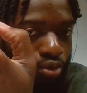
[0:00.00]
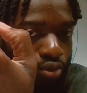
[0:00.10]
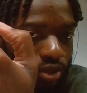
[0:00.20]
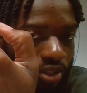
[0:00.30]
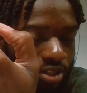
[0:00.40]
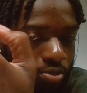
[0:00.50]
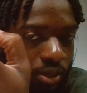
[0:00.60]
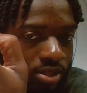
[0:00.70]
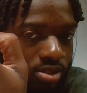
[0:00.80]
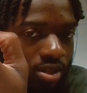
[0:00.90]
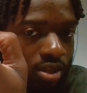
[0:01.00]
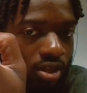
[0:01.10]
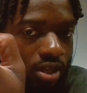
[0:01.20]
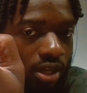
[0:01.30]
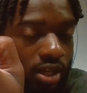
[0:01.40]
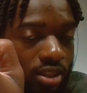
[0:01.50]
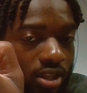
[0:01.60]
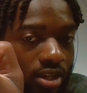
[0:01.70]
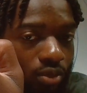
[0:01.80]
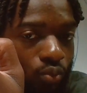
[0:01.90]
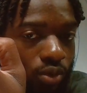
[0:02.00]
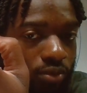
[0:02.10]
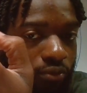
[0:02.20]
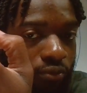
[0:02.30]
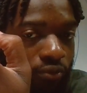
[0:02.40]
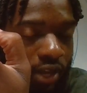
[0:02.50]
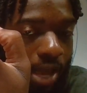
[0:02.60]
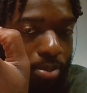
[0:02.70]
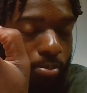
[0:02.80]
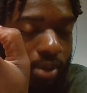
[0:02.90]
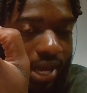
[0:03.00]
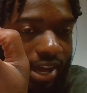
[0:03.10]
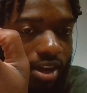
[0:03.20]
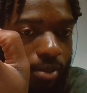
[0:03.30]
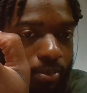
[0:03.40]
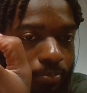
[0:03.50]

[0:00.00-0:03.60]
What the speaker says: during that space, and then it would flap back up,